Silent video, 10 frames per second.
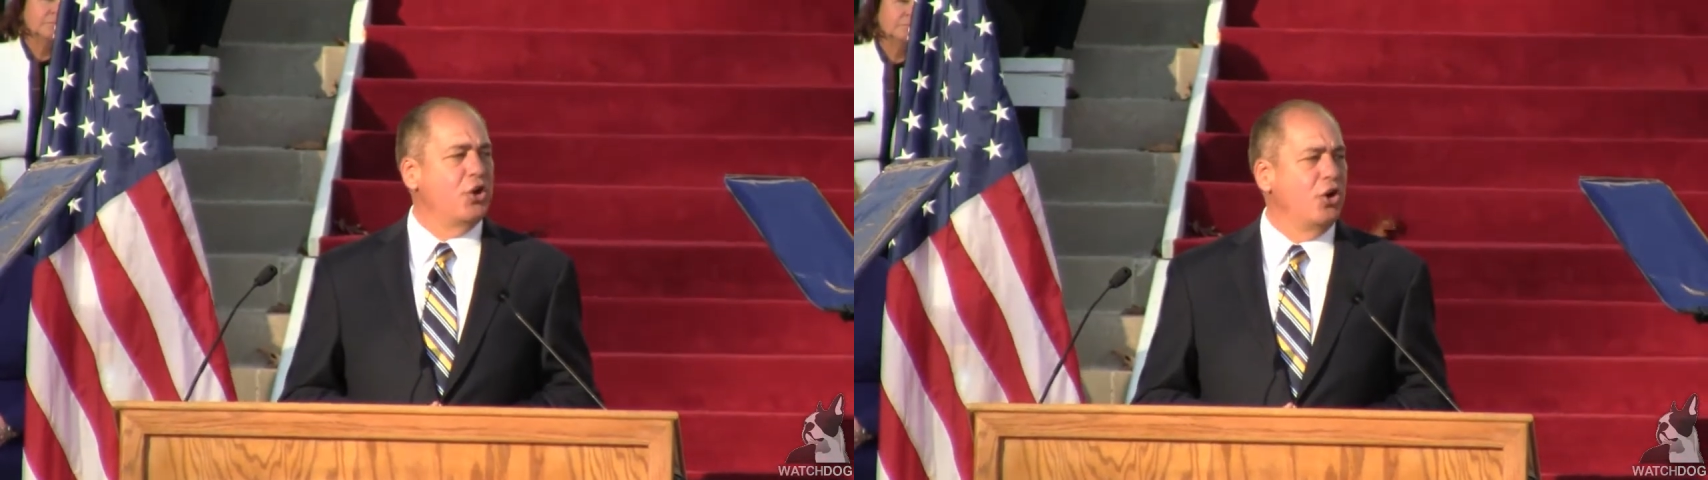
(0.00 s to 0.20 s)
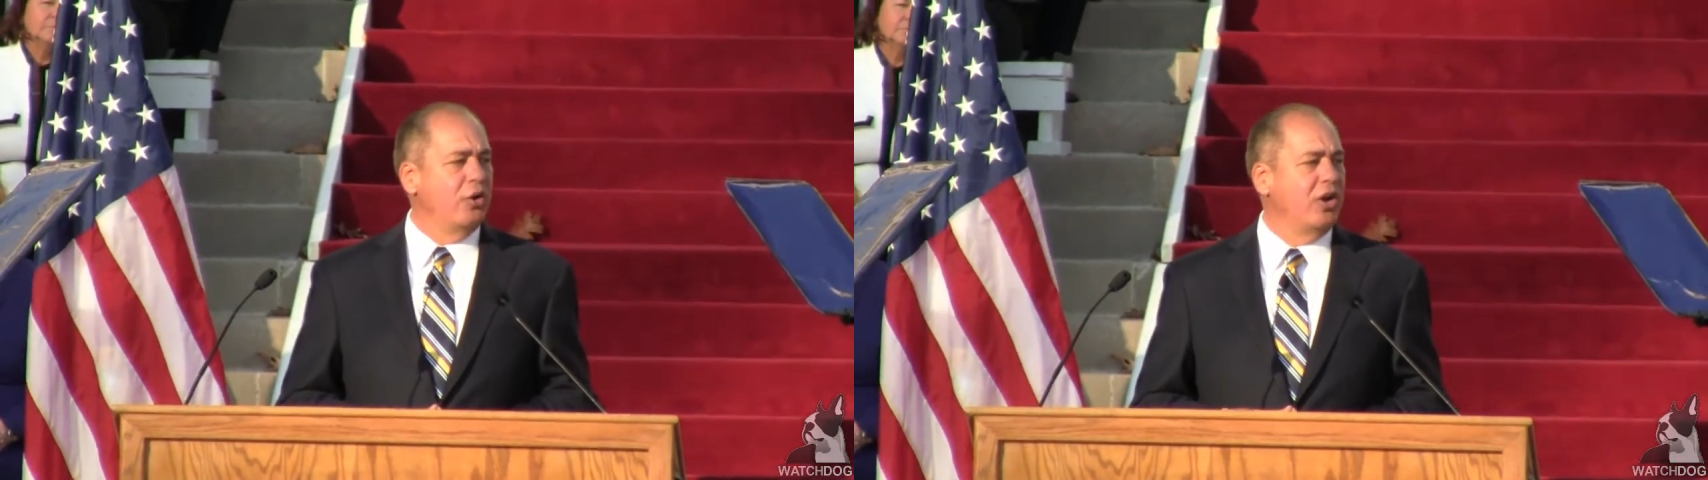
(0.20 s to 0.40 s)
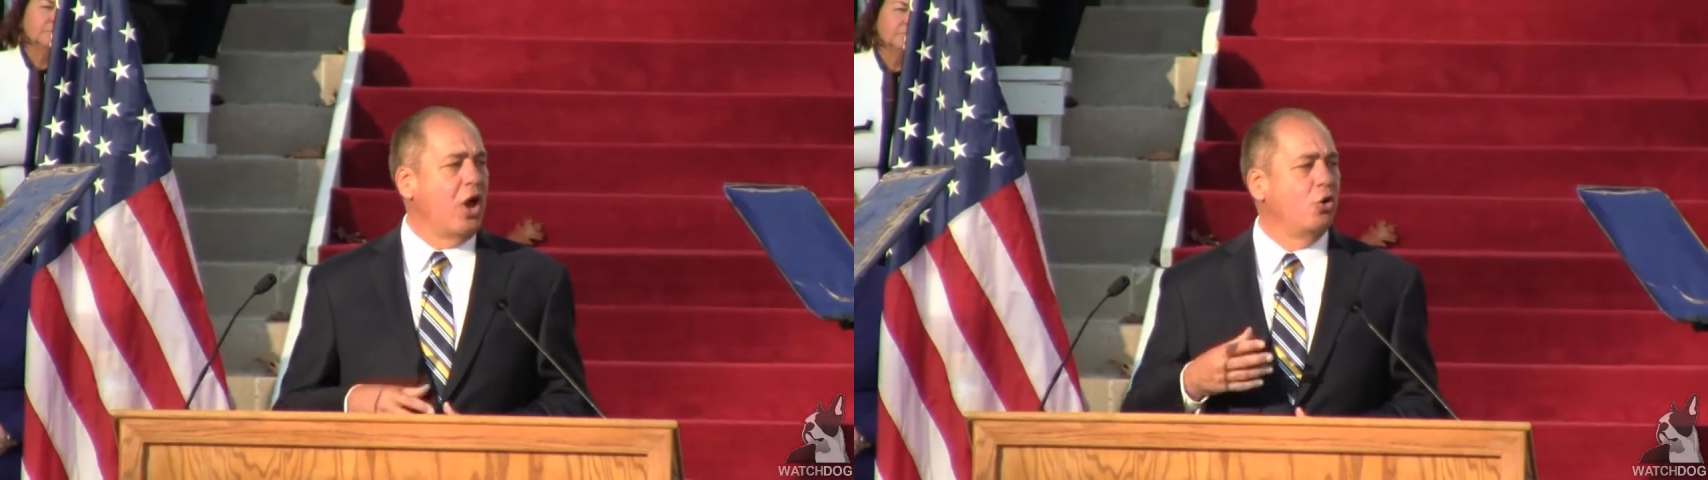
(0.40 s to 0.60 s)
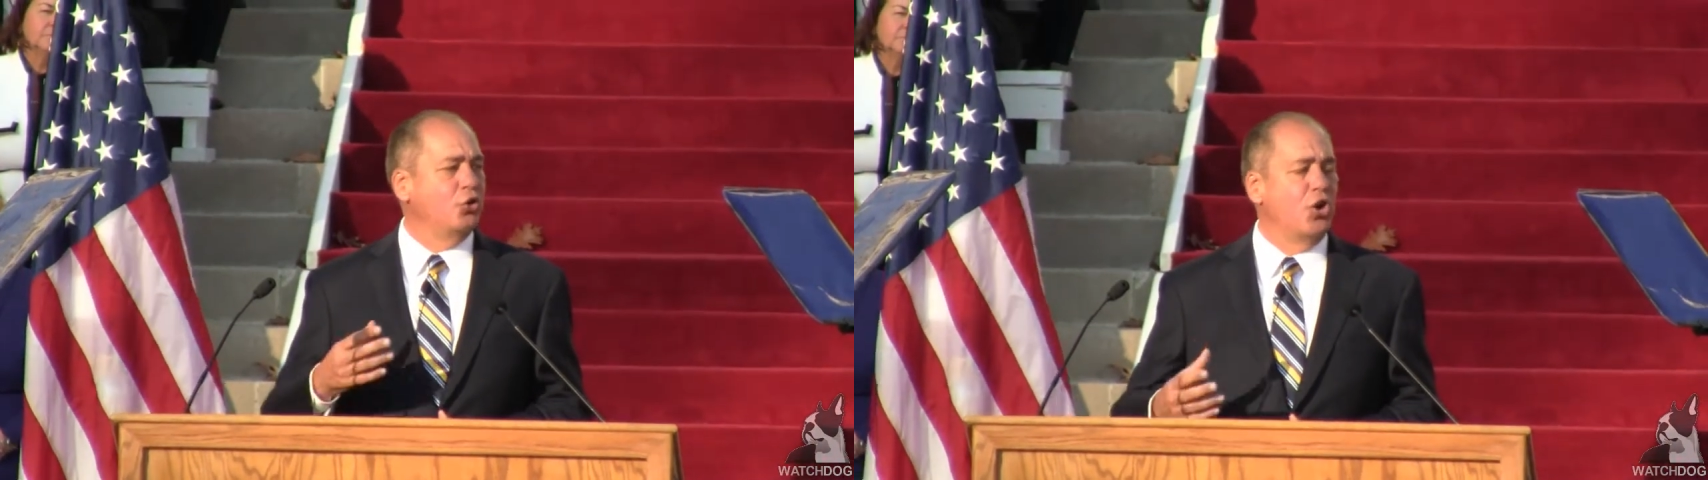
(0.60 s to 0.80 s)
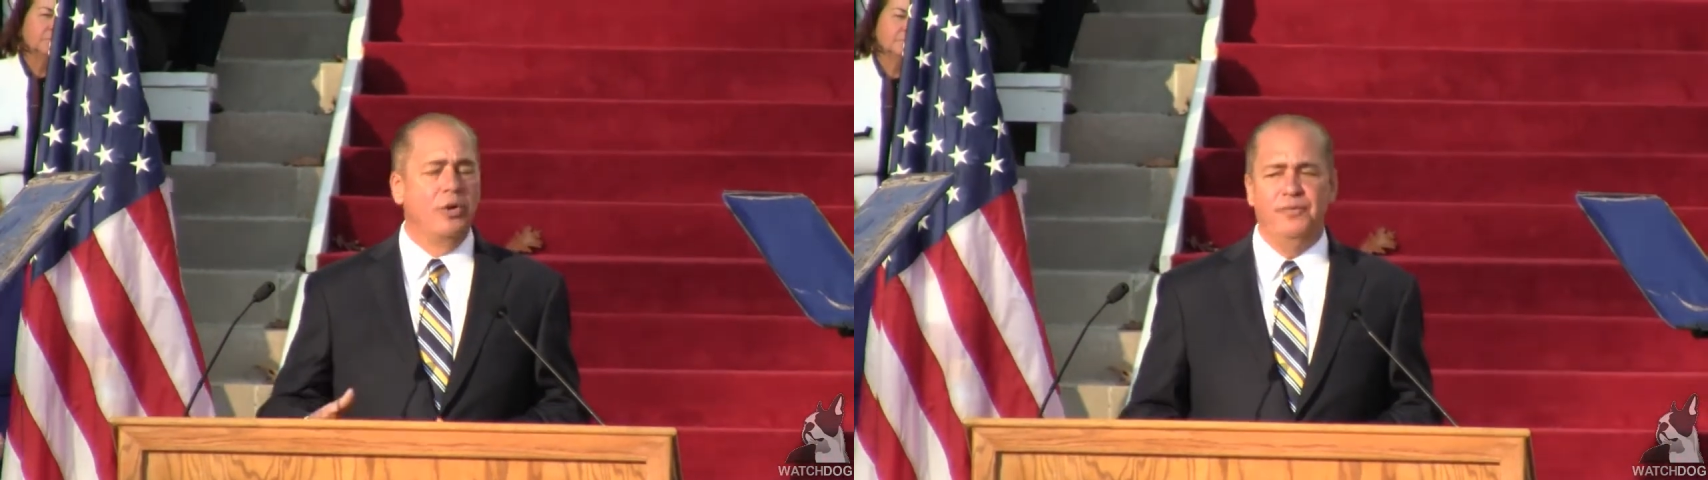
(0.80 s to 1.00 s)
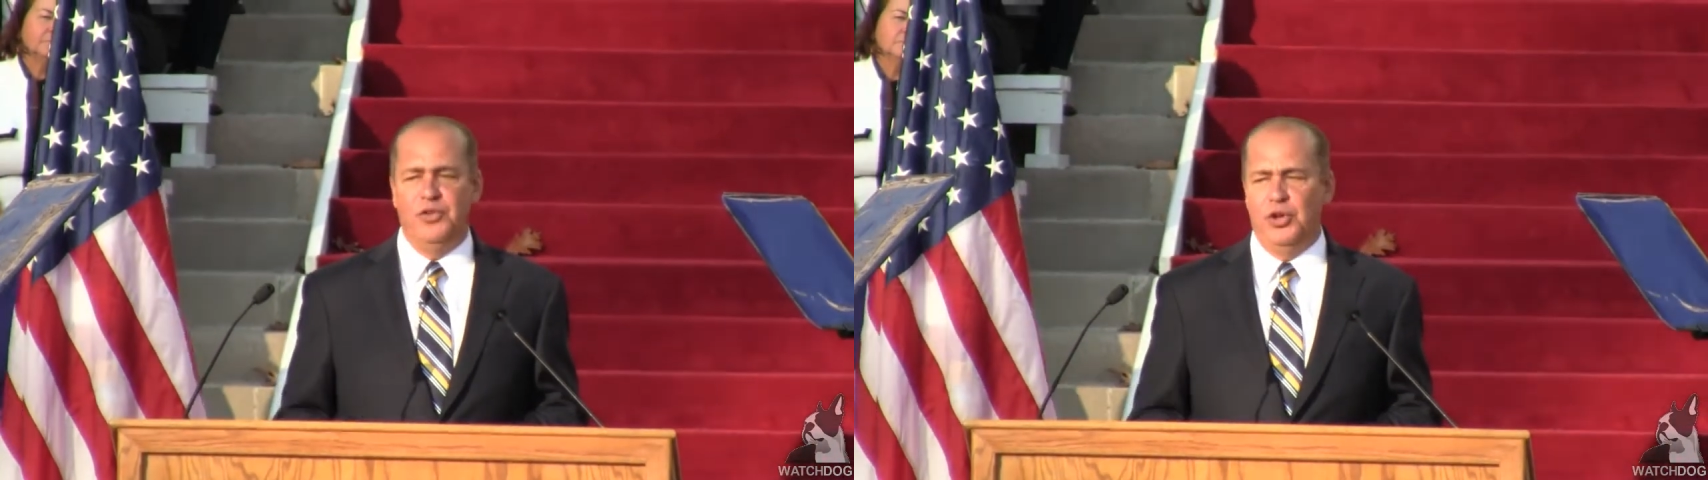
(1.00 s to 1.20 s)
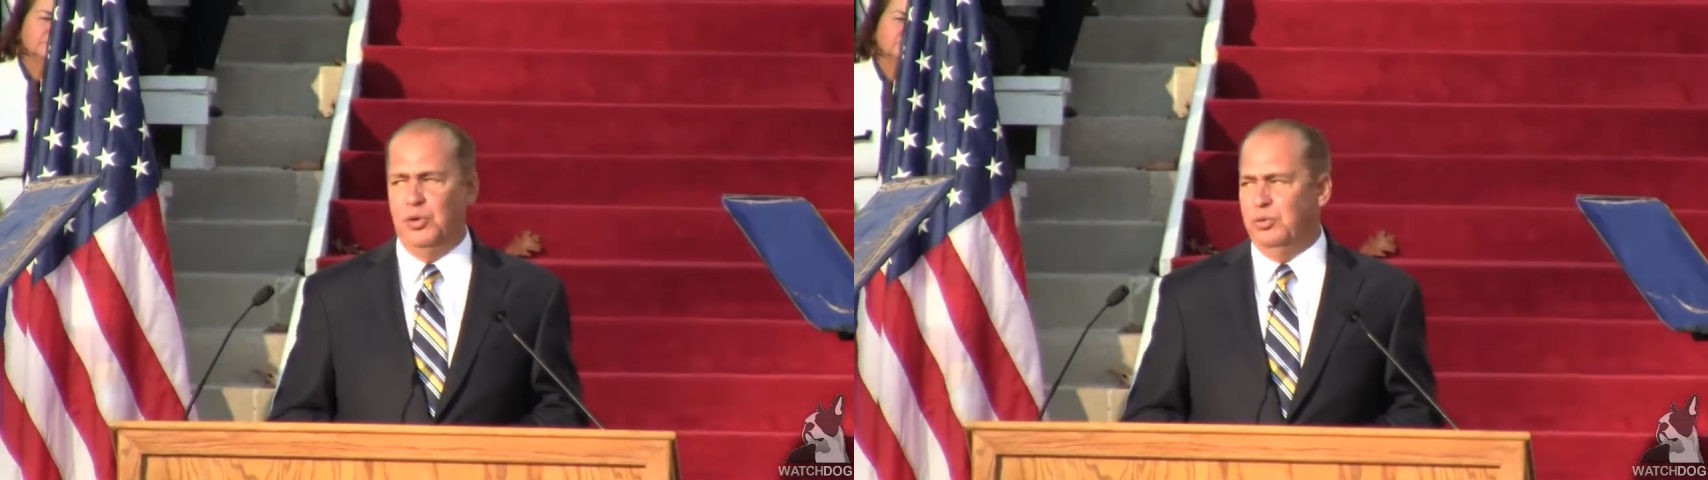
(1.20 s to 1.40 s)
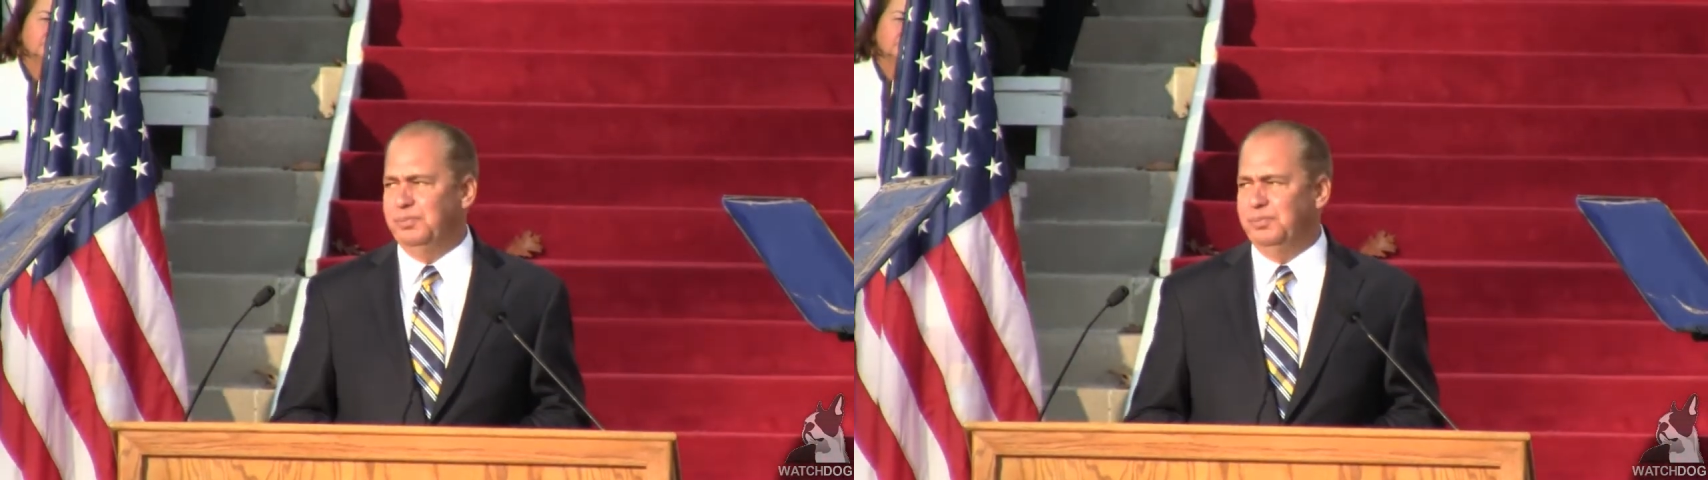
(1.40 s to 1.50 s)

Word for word: ter- long term view.